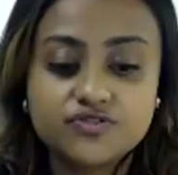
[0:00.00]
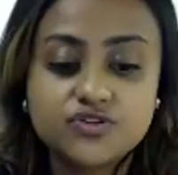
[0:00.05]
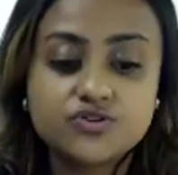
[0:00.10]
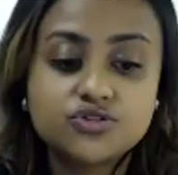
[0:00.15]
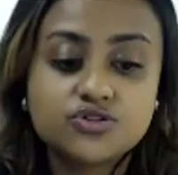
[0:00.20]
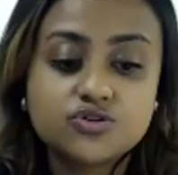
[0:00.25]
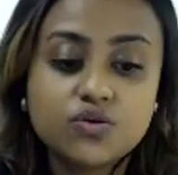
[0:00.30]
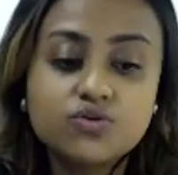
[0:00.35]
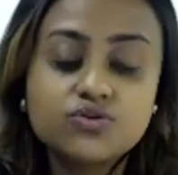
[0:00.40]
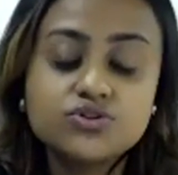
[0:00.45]
you
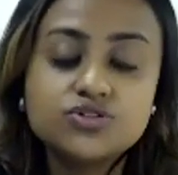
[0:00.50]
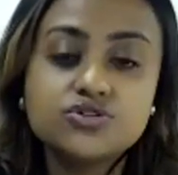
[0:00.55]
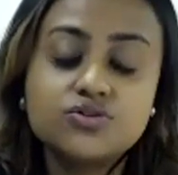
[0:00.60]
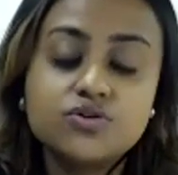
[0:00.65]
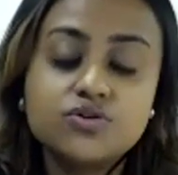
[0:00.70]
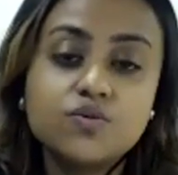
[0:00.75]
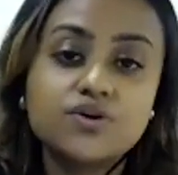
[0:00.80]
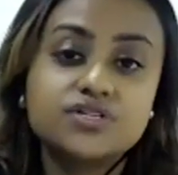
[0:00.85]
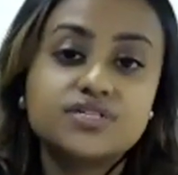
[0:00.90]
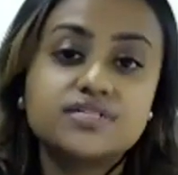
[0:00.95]
don't know
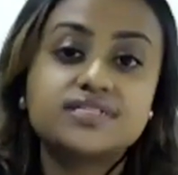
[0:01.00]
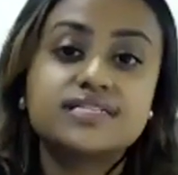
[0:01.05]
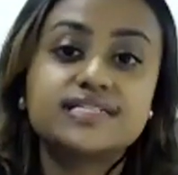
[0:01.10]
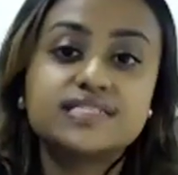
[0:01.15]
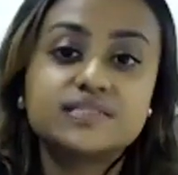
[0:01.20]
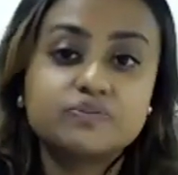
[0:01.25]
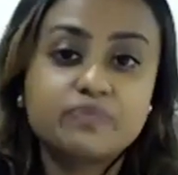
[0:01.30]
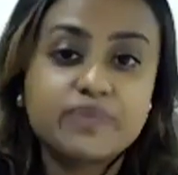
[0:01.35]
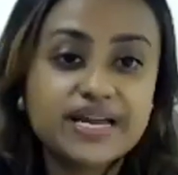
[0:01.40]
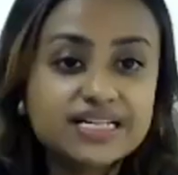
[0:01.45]
what is
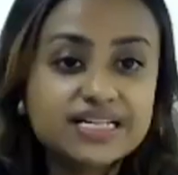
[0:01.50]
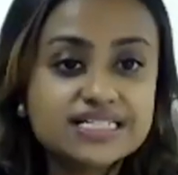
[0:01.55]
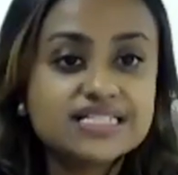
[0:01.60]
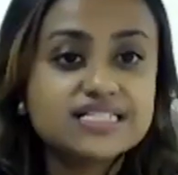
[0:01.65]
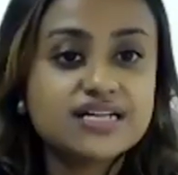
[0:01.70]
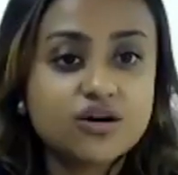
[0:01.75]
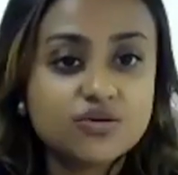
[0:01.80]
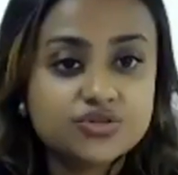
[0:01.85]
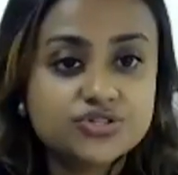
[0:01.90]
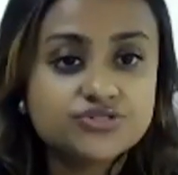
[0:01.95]
expected
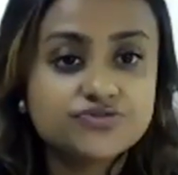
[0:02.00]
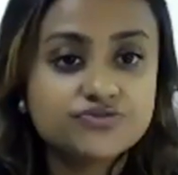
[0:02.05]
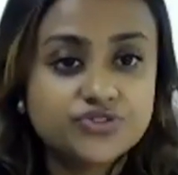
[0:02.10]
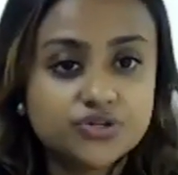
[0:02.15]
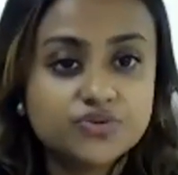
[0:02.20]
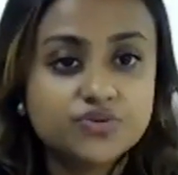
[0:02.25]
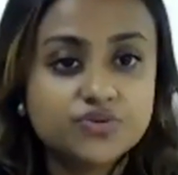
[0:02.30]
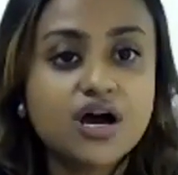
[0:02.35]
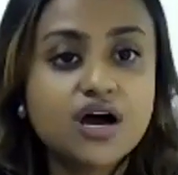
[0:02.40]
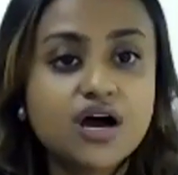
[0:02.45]
out of
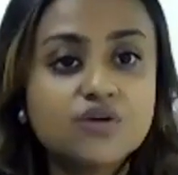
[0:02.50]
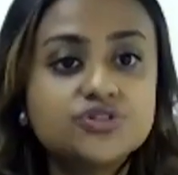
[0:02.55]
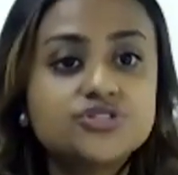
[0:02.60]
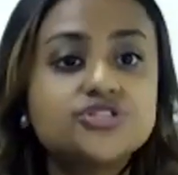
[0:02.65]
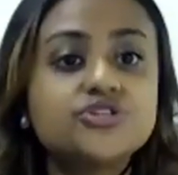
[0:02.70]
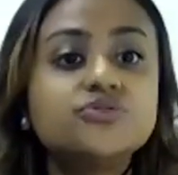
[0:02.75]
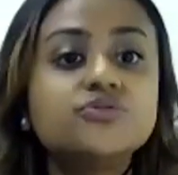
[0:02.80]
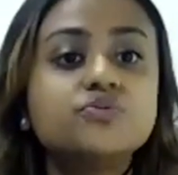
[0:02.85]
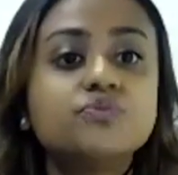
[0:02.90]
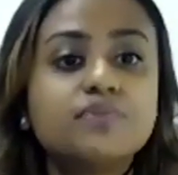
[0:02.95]
you, how do
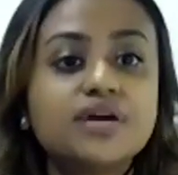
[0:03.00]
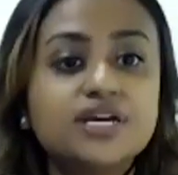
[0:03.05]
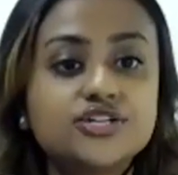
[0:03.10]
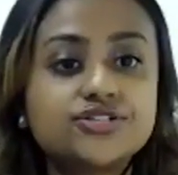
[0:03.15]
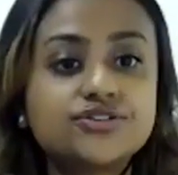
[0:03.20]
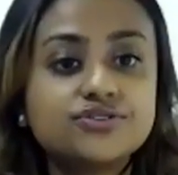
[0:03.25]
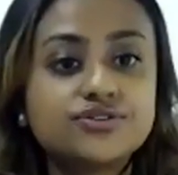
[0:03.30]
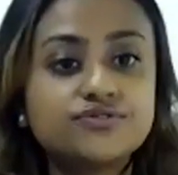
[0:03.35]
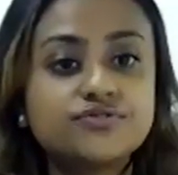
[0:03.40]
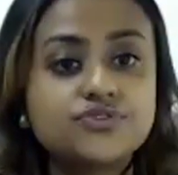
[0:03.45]
you
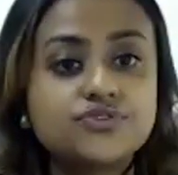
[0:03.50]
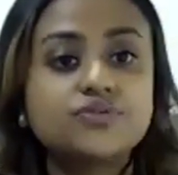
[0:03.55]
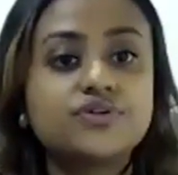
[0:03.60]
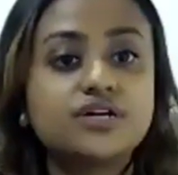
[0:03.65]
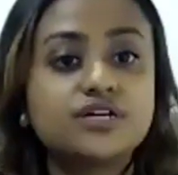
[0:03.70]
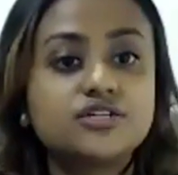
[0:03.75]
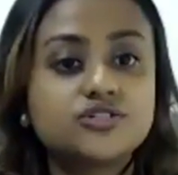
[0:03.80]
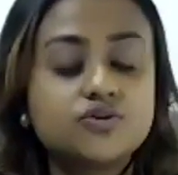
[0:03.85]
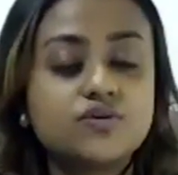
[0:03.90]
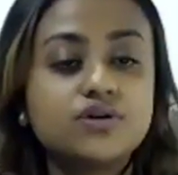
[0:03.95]
measure if you are
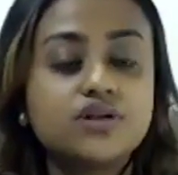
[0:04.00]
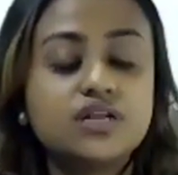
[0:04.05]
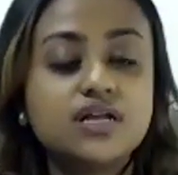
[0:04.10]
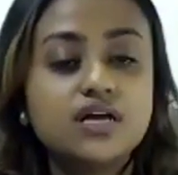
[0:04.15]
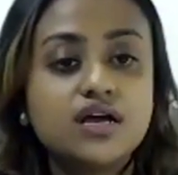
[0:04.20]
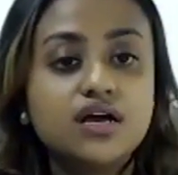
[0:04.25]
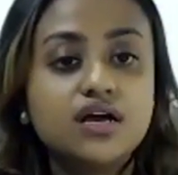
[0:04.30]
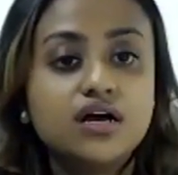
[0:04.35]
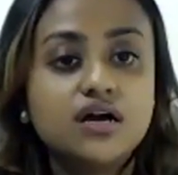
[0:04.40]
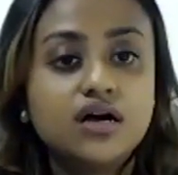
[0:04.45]
at all
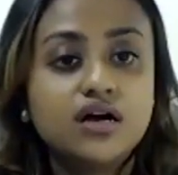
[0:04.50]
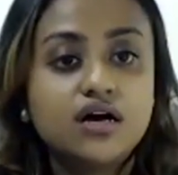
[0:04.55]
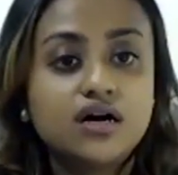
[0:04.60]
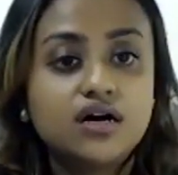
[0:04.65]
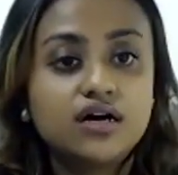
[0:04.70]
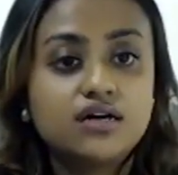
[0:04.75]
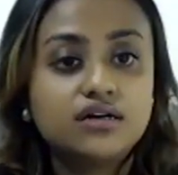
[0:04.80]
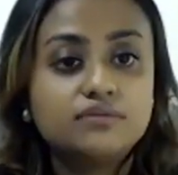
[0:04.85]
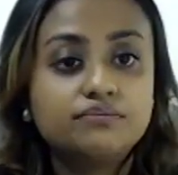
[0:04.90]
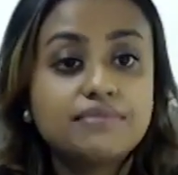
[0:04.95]

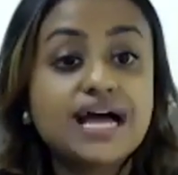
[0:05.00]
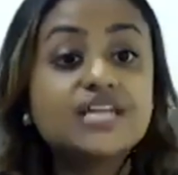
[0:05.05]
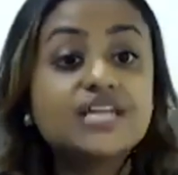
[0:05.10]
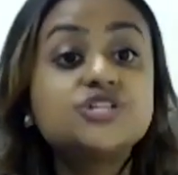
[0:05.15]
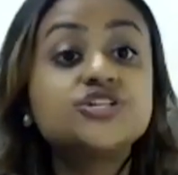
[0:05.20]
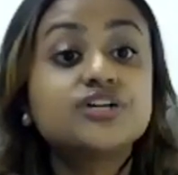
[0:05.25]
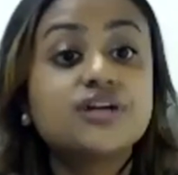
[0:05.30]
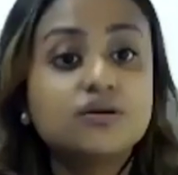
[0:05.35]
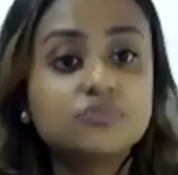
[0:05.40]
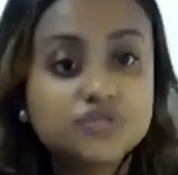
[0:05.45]

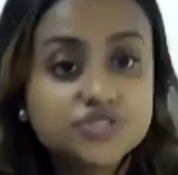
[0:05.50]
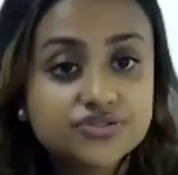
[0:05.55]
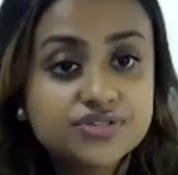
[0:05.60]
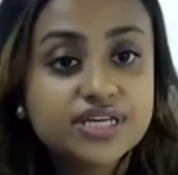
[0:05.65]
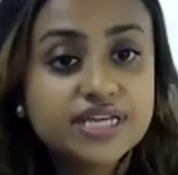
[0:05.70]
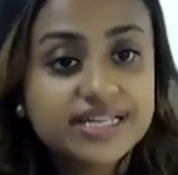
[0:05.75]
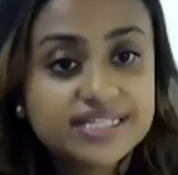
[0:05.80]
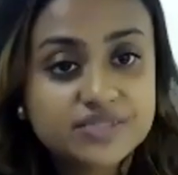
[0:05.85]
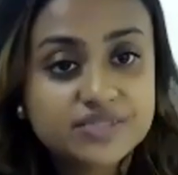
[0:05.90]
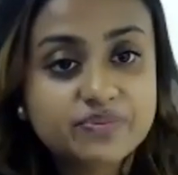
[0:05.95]
matching up to
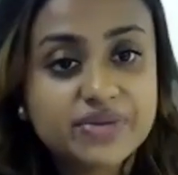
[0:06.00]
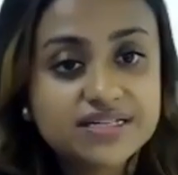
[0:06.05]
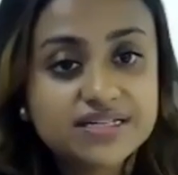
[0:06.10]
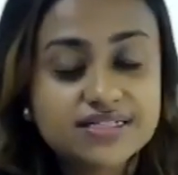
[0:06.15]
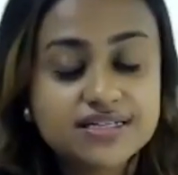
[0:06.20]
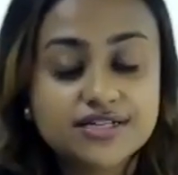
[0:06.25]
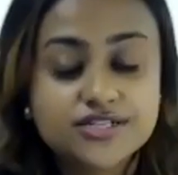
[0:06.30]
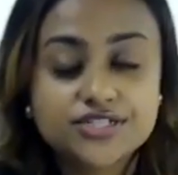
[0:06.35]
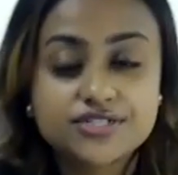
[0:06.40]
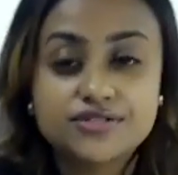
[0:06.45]
the
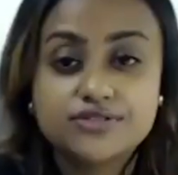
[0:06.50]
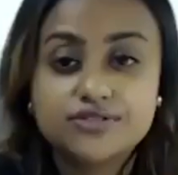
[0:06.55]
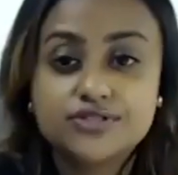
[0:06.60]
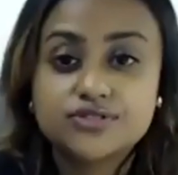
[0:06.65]
expectations?